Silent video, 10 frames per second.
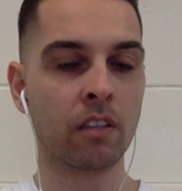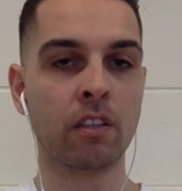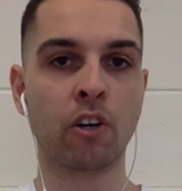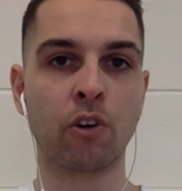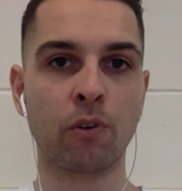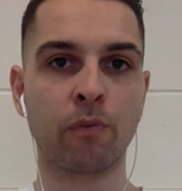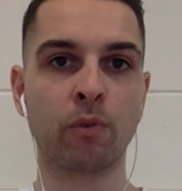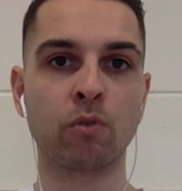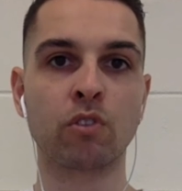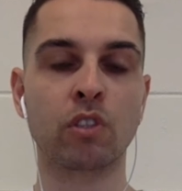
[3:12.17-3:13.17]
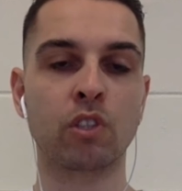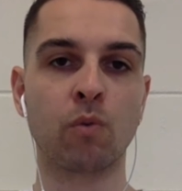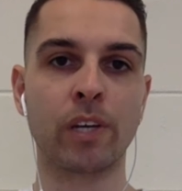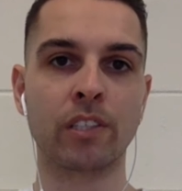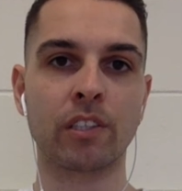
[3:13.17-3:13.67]
the hurtful
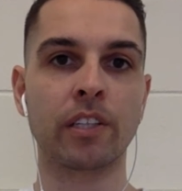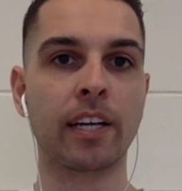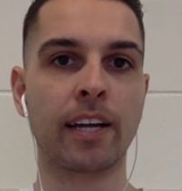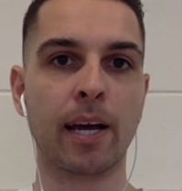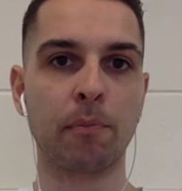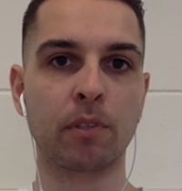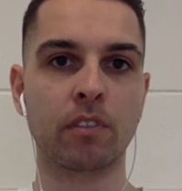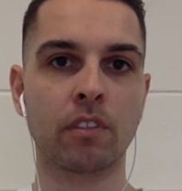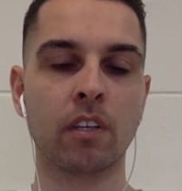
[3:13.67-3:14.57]
situation that happened.